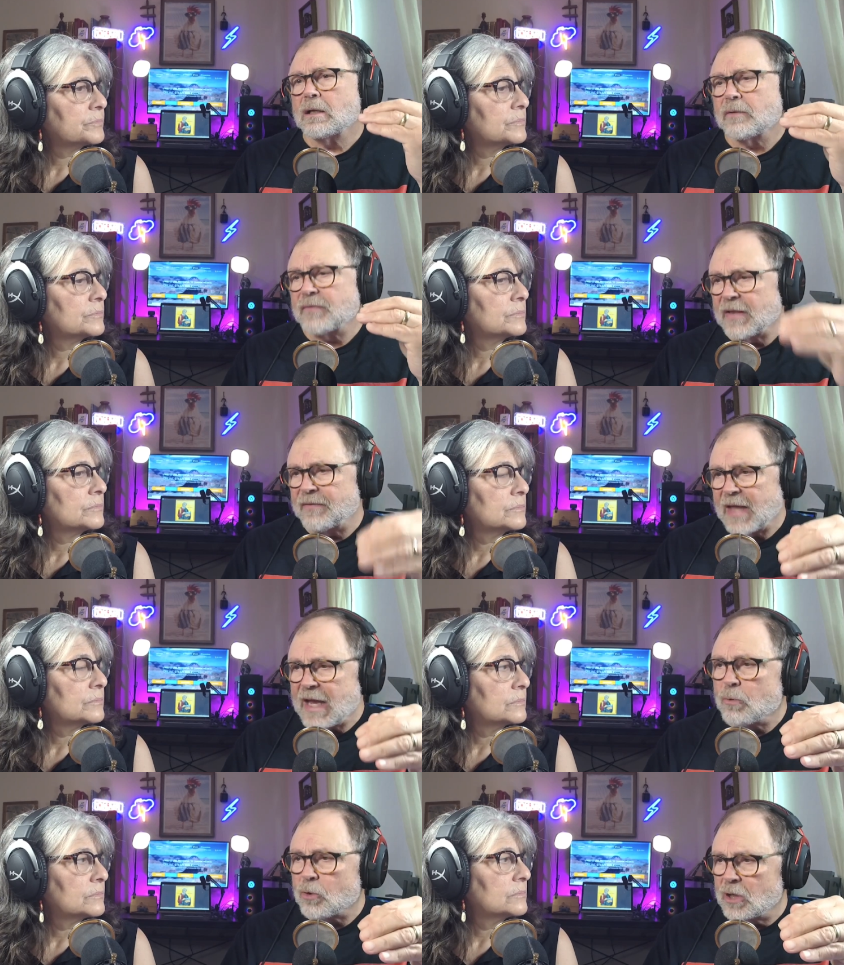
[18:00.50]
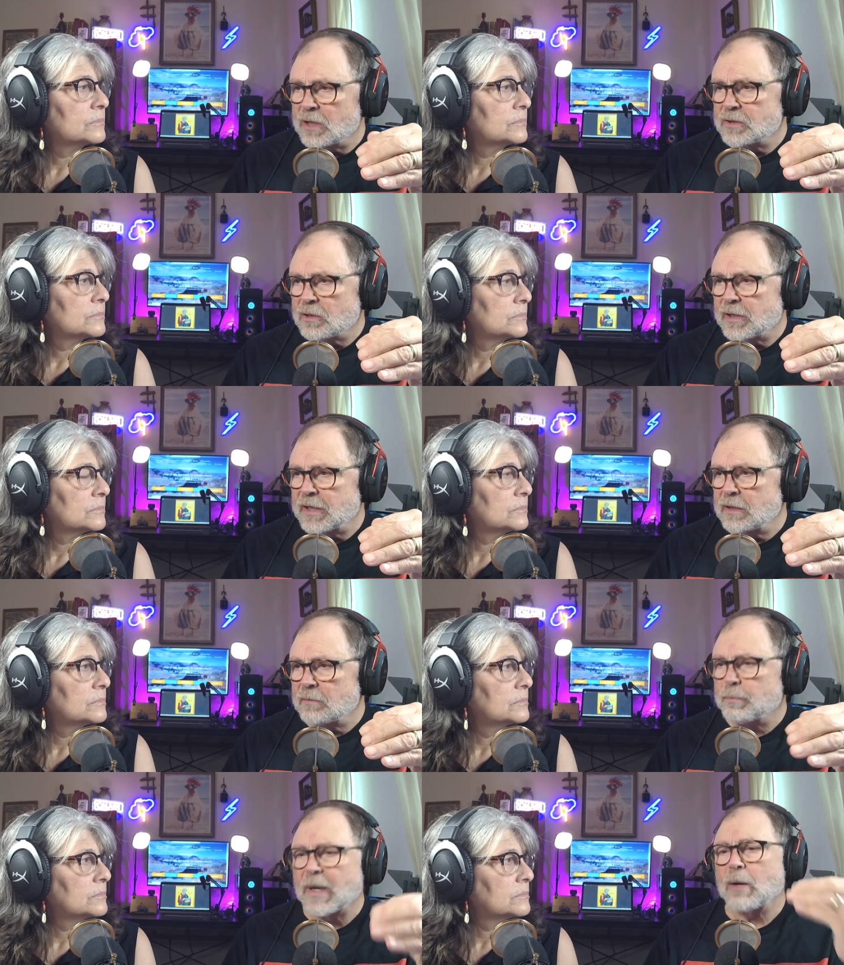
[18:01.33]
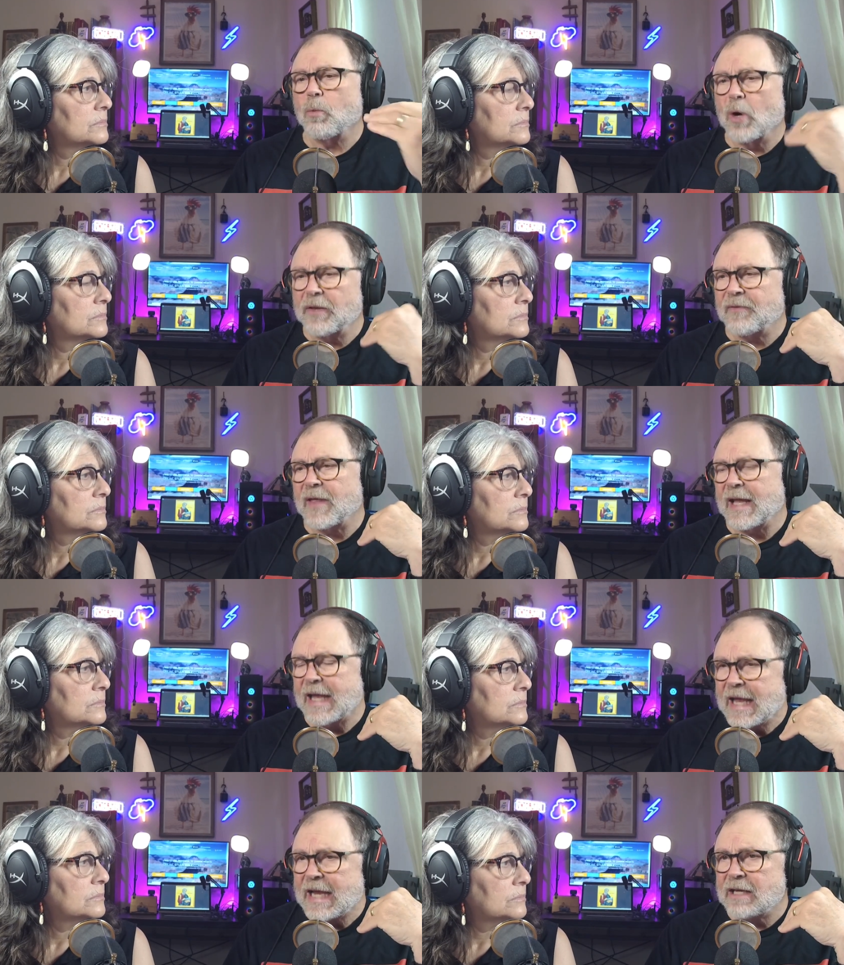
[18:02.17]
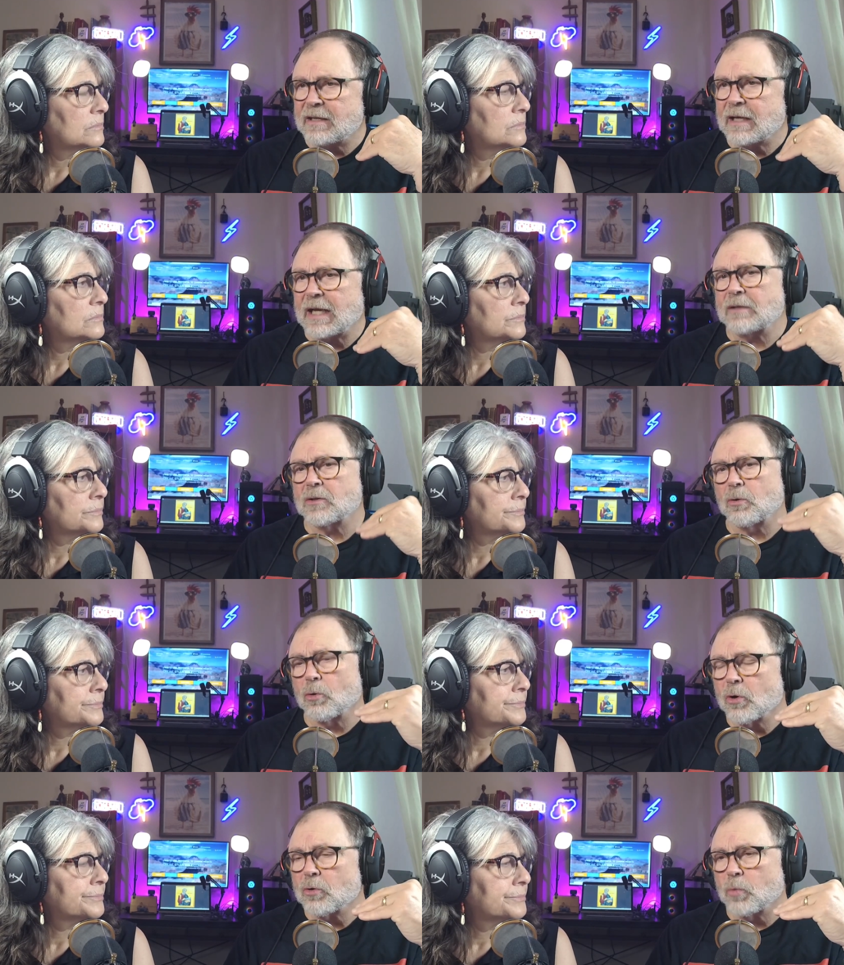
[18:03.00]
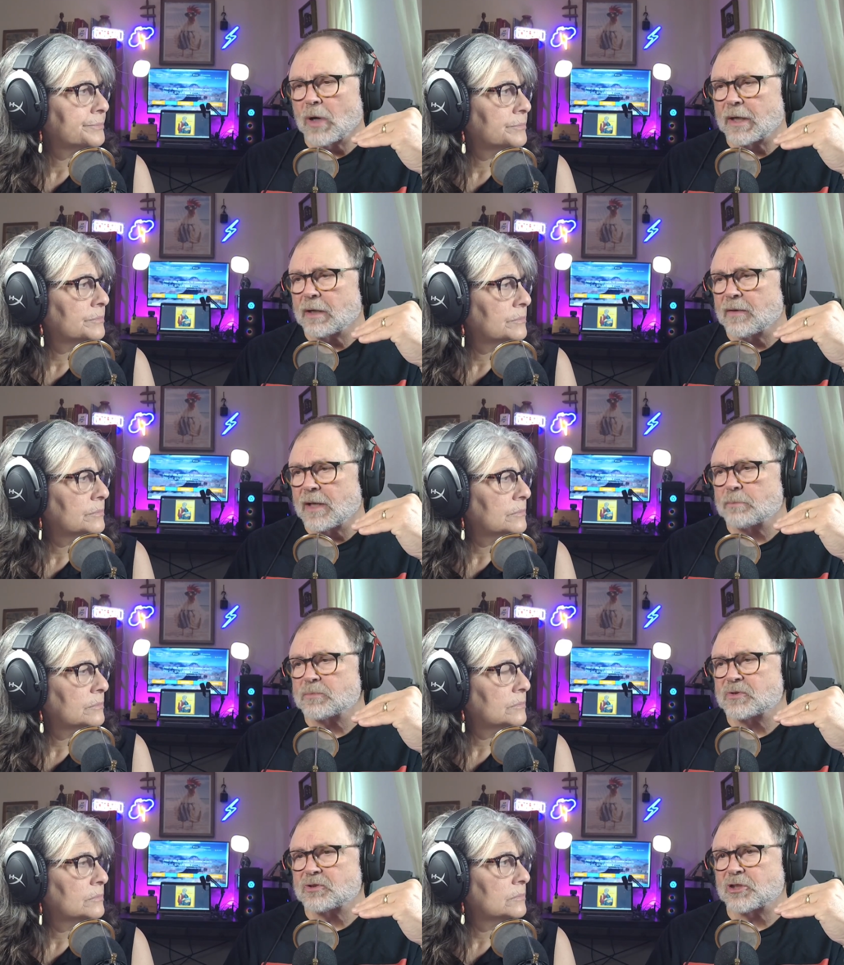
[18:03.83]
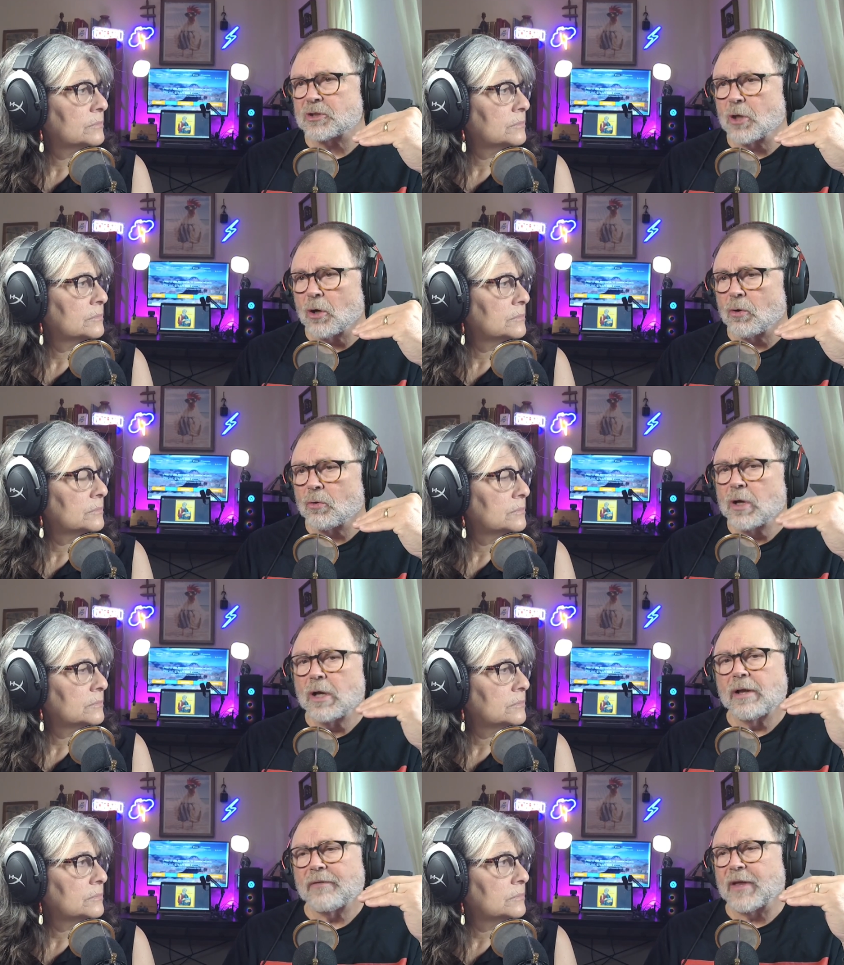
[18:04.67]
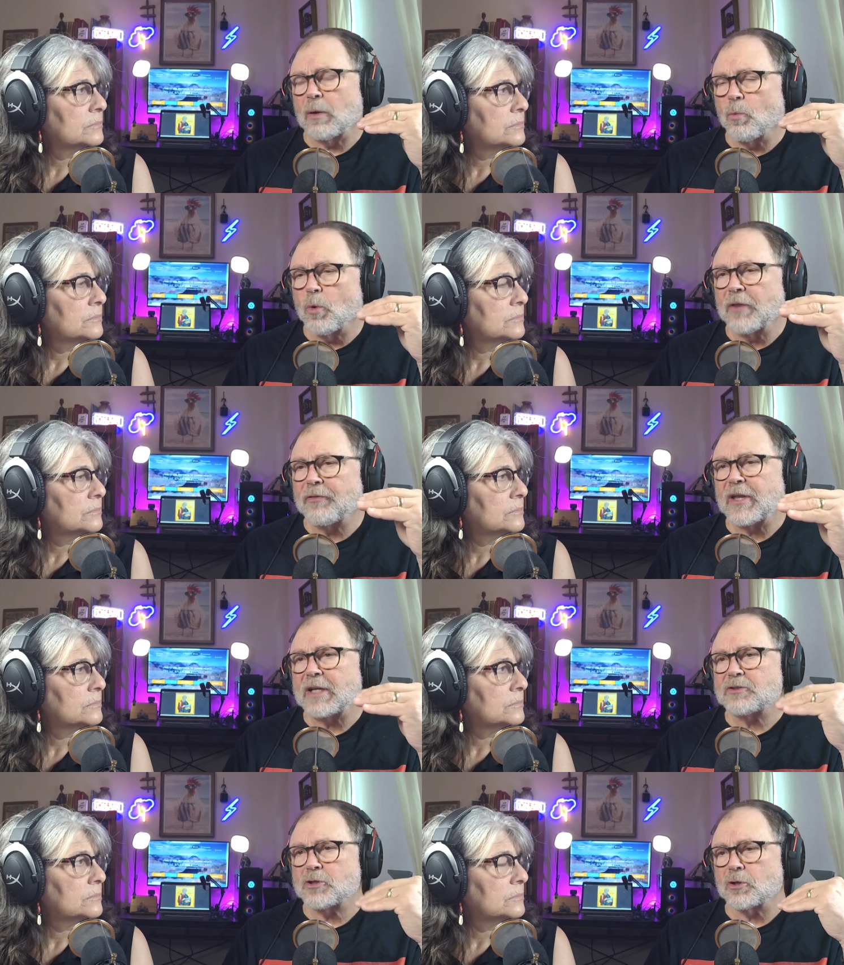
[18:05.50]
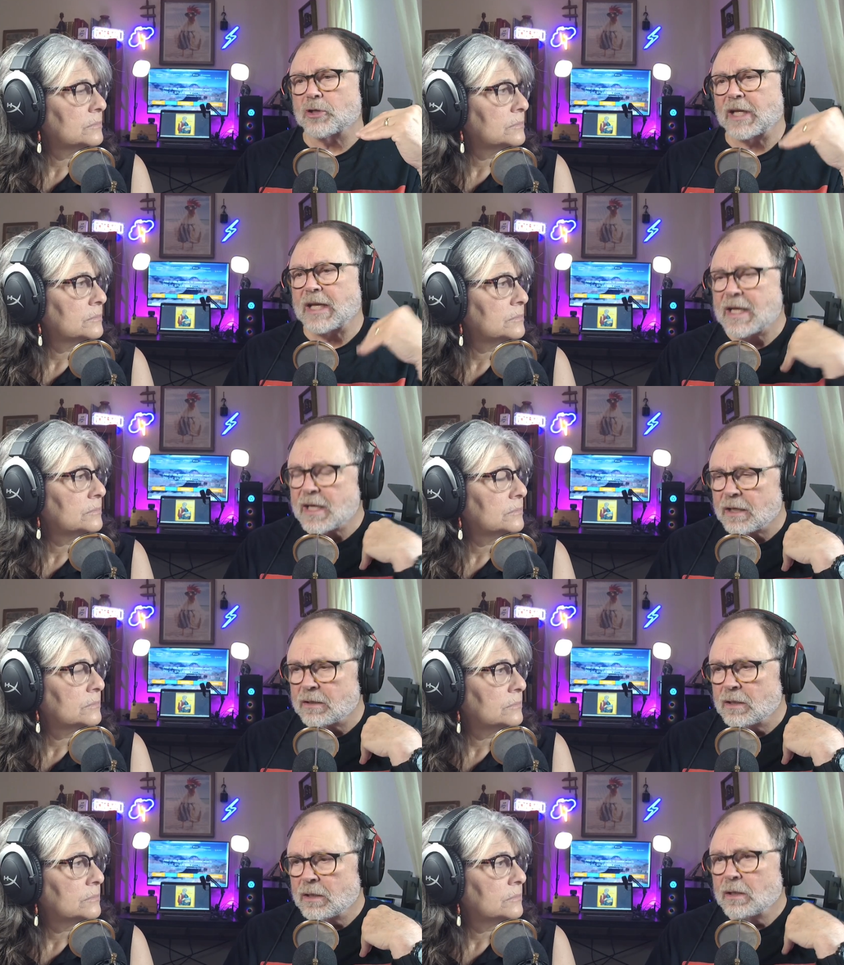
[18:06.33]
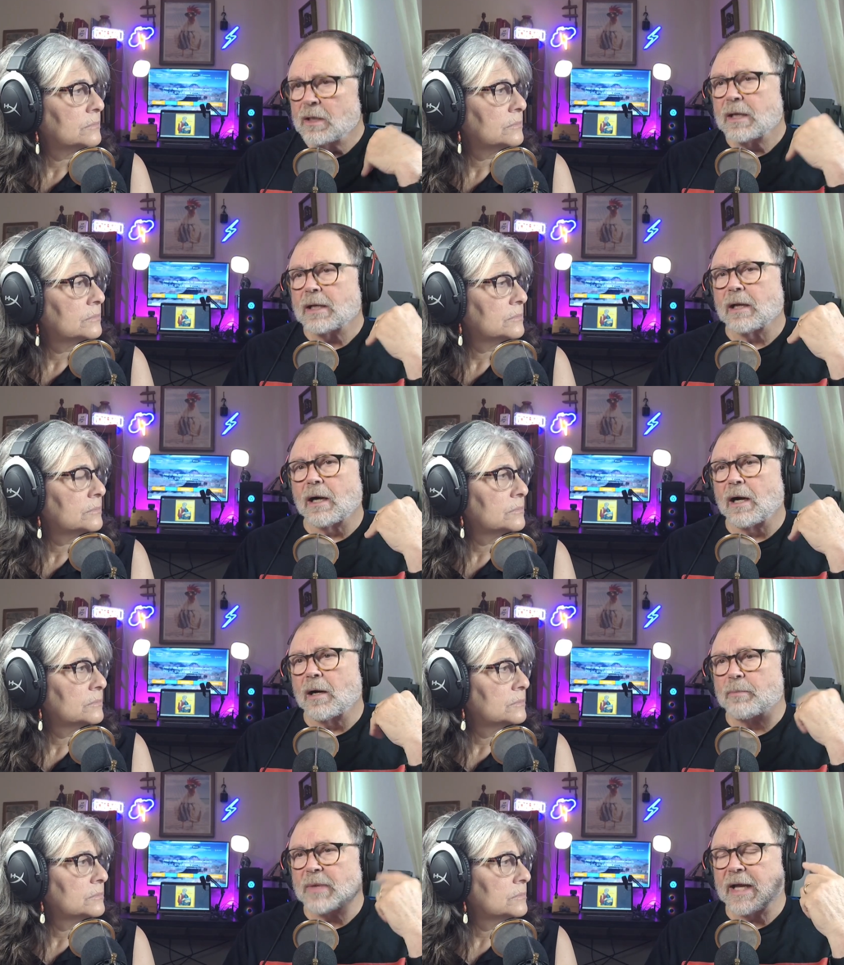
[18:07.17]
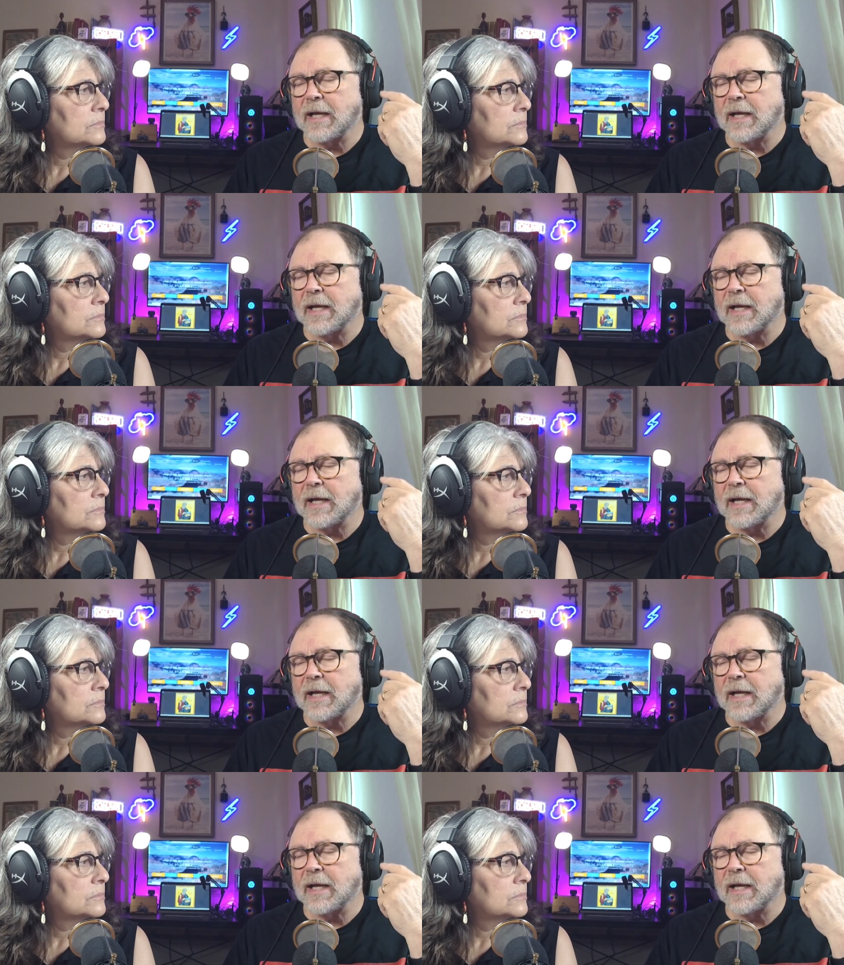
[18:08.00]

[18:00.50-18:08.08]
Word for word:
Speaker 1: that they were unclean by what they ate. And the Lord wanted them to know that what they took in, um,